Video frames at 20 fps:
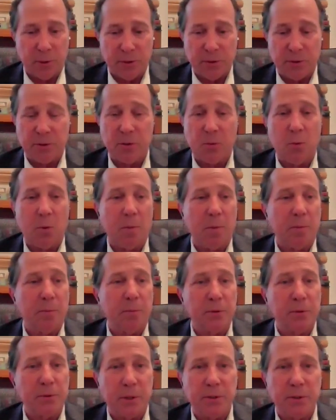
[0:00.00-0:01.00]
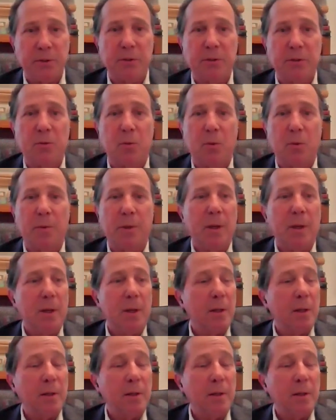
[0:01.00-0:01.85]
dresses as a woman, presents as a woman,